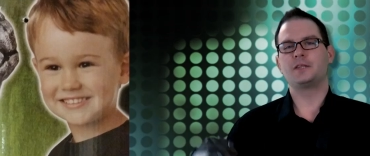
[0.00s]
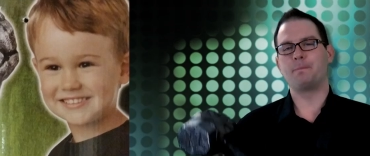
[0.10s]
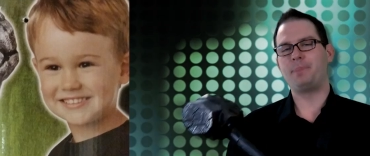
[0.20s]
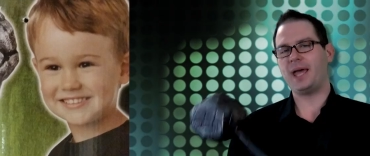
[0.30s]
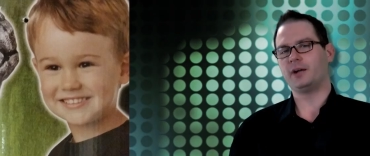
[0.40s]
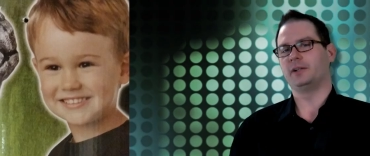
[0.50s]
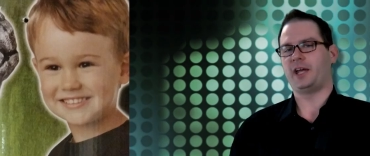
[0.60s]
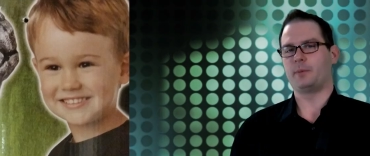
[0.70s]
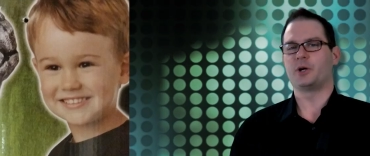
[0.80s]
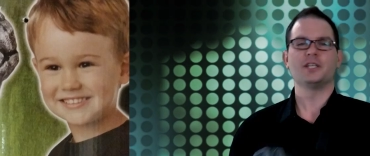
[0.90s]
Speaker 1: The
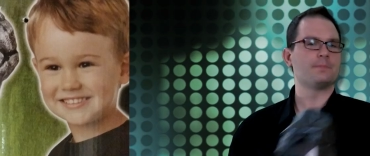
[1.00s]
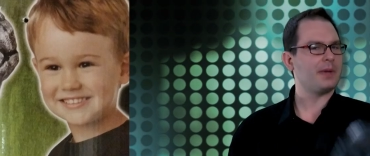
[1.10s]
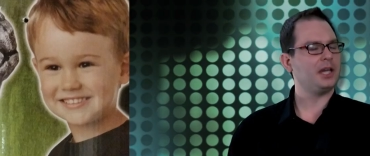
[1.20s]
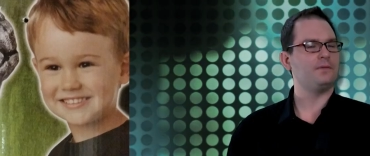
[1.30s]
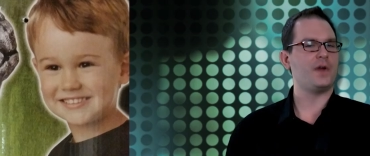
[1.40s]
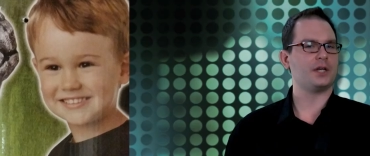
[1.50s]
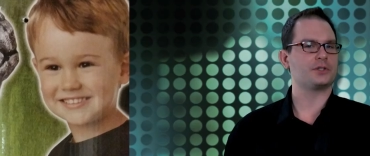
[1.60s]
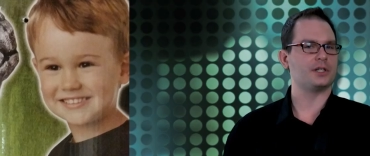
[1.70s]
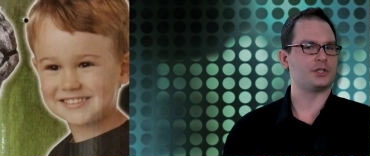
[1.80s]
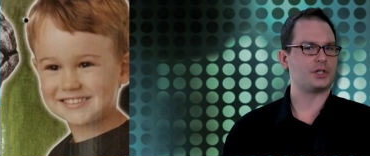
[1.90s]
Battlehammer is
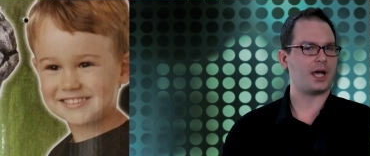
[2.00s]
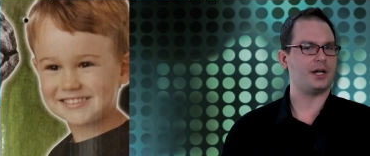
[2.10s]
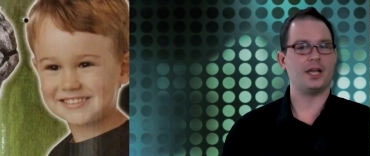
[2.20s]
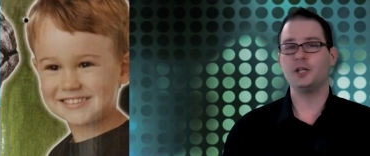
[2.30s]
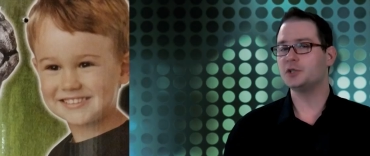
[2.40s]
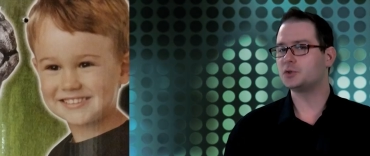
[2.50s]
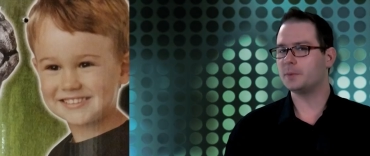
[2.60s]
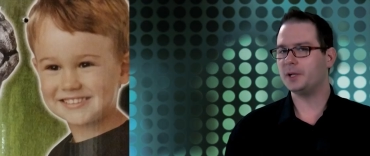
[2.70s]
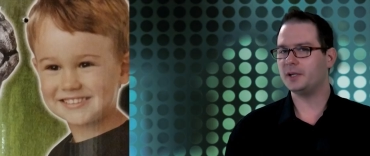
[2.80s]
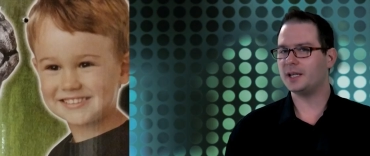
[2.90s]
manufactured in China and
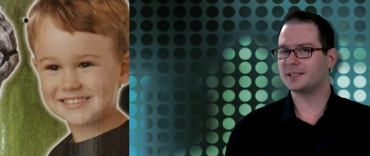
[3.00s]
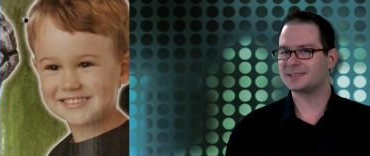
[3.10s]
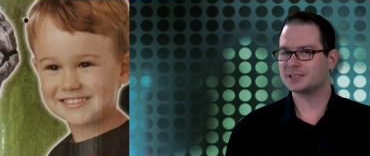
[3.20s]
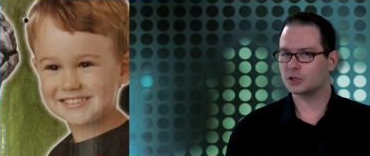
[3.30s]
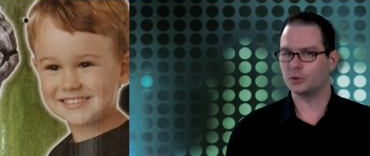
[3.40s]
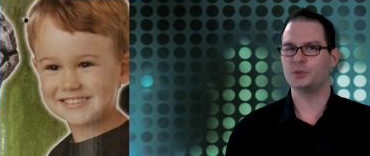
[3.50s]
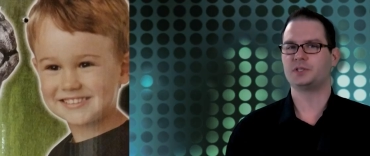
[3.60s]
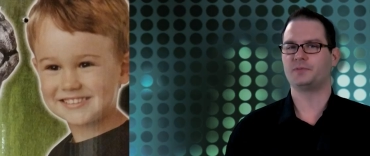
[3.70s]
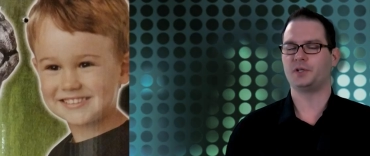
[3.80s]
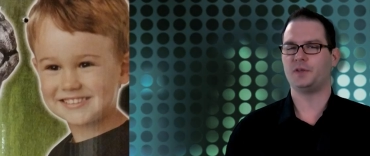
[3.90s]
distributed
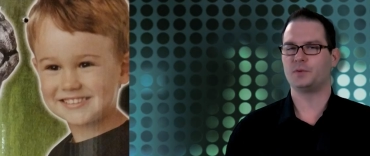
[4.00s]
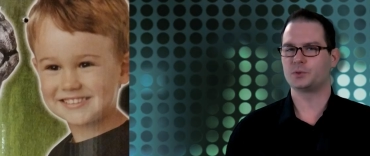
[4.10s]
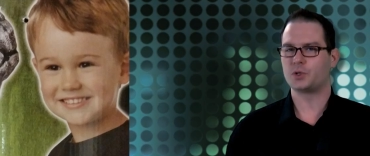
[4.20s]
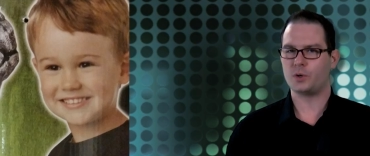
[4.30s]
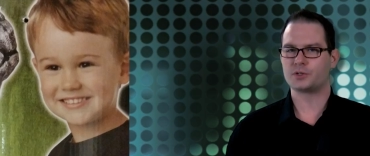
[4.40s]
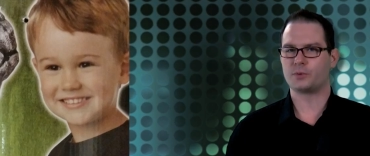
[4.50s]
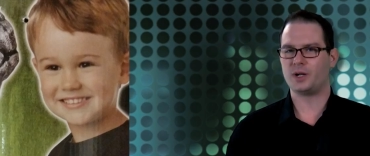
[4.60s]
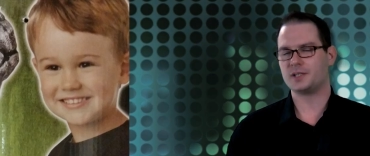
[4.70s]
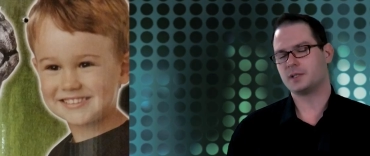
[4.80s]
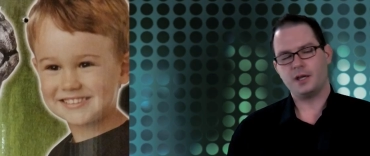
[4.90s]
exclusively through Toys
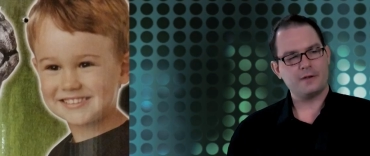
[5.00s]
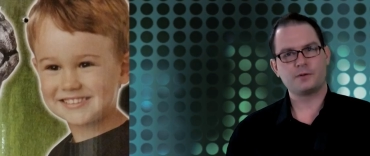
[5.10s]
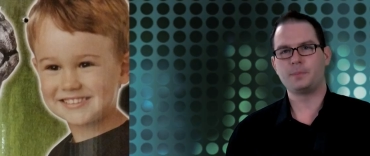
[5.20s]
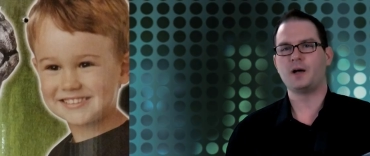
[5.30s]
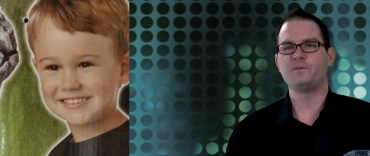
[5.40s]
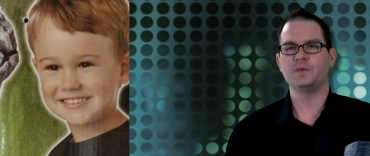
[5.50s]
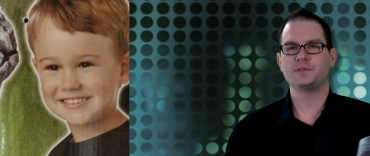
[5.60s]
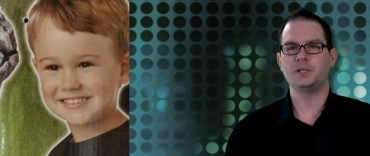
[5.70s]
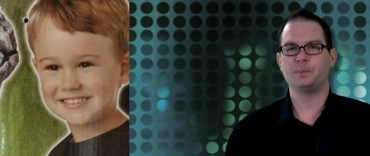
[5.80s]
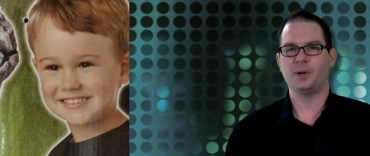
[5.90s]
R Us for about
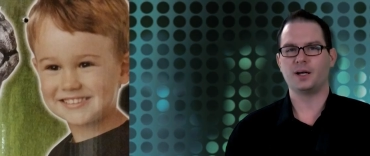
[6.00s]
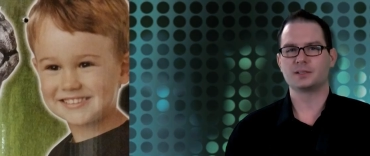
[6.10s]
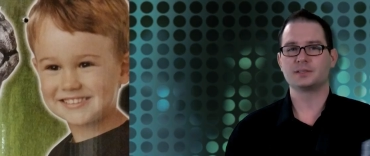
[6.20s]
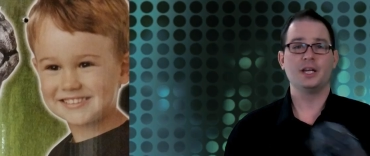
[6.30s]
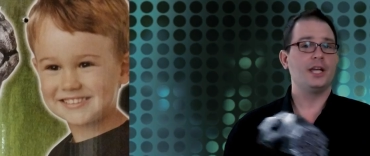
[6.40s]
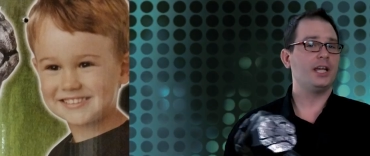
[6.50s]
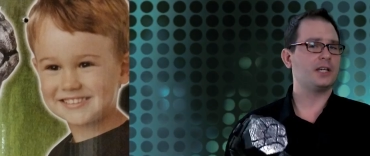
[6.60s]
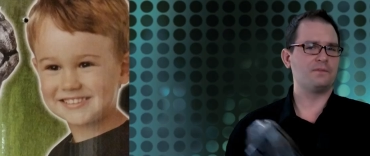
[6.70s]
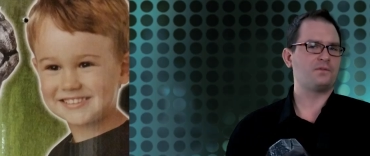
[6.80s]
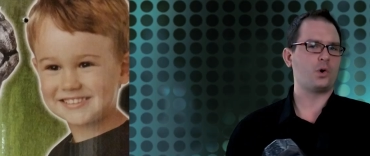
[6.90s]
fifteen bucks.
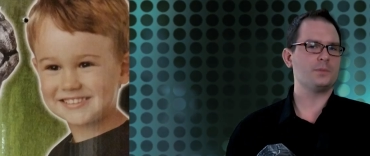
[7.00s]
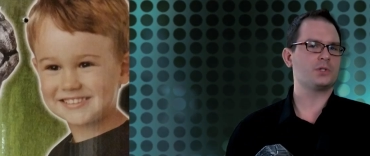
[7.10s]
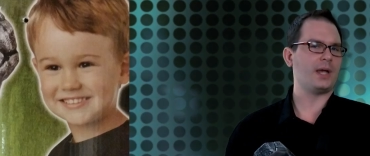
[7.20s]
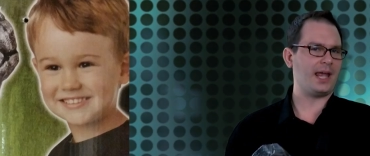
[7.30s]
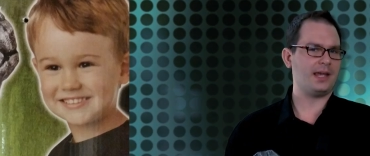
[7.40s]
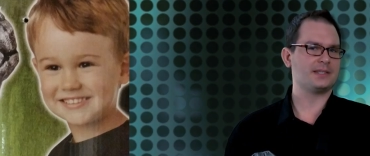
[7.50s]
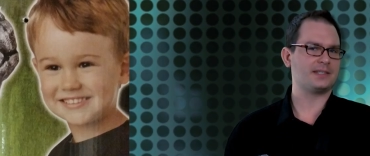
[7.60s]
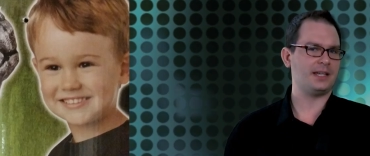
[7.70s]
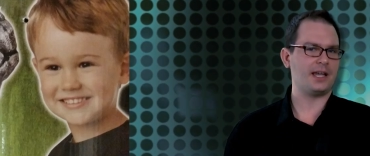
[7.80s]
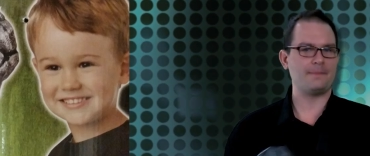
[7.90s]
It conforms to A S
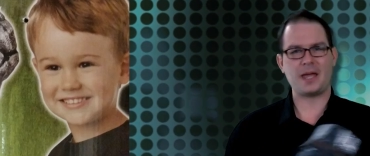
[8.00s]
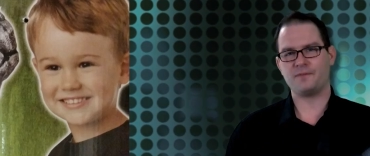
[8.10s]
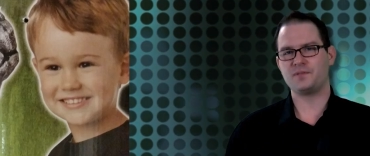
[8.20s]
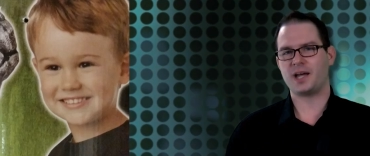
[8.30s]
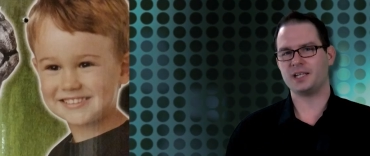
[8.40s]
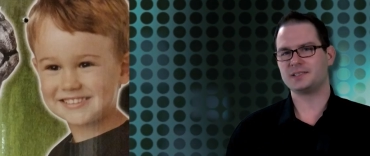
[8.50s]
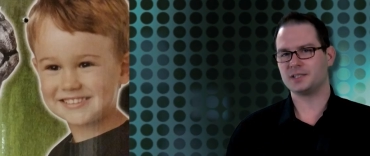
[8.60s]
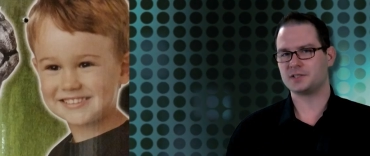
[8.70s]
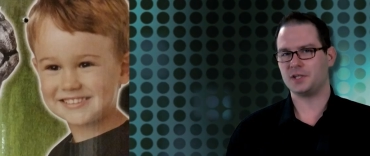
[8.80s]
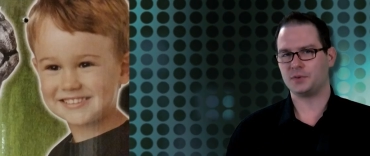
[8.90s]
T M F nine
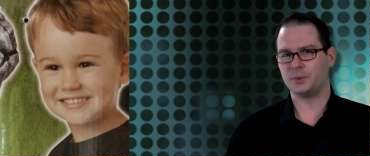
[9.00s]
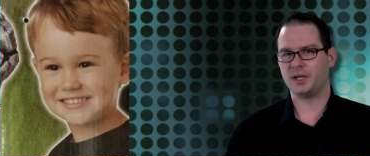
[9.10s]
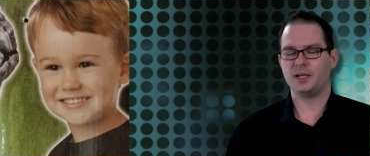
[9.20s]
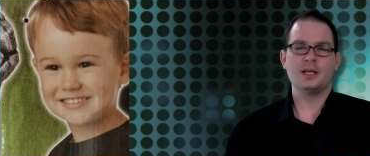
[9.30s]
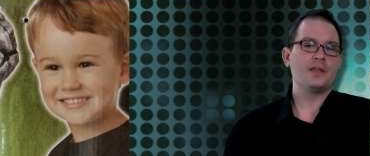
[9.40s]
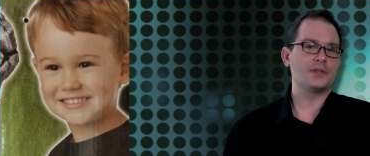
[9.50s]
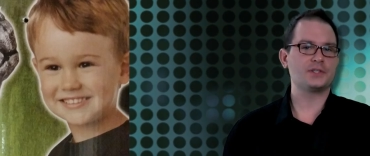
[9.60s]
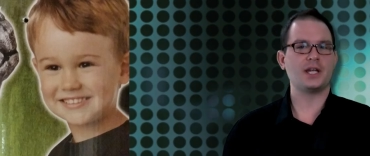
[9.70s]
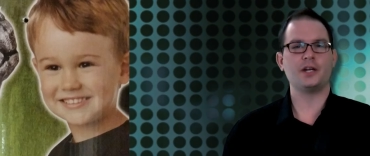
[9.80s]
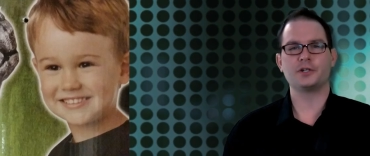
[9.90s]
sixty-three, the
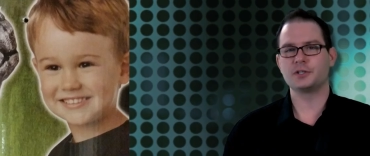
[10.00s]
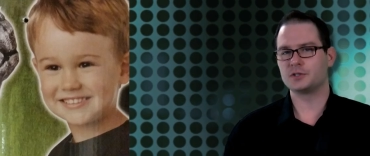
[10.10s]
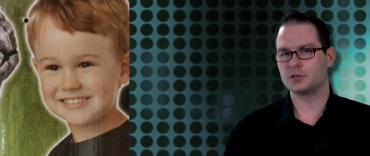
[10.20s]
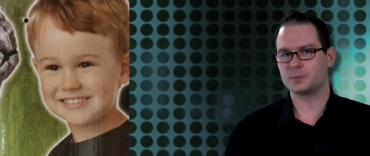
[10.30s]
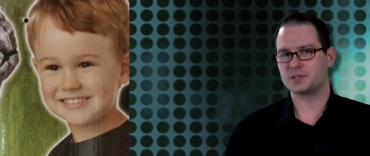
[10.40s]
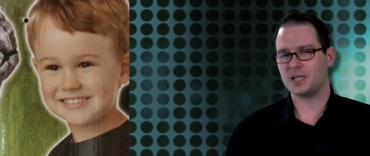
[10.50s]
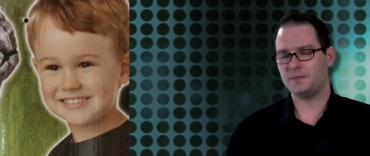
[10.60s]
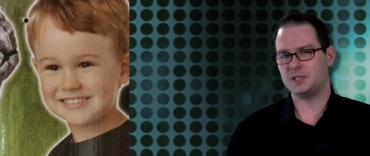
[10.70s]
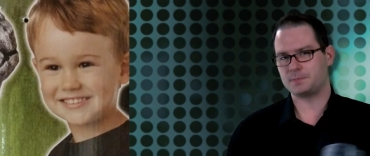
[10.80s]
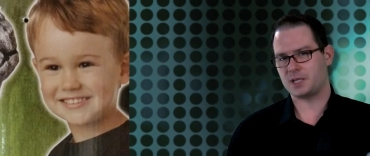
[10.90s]
standard consumer
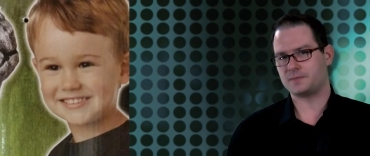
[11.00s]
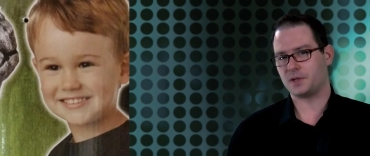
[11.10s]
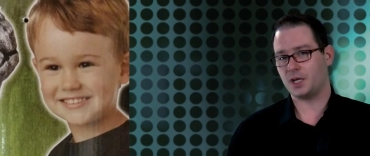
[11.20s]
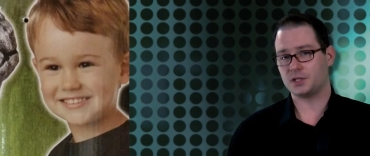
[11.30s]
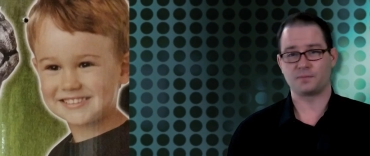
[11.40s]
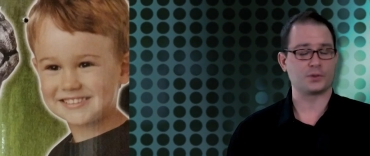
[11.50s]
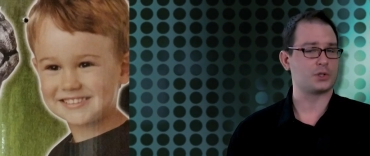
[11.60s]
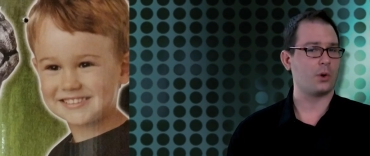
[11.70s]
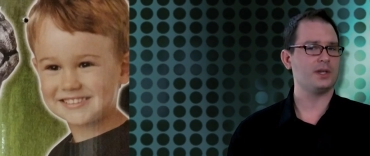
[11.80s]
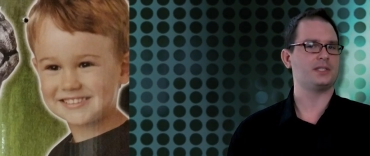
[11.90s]
safety specification for toy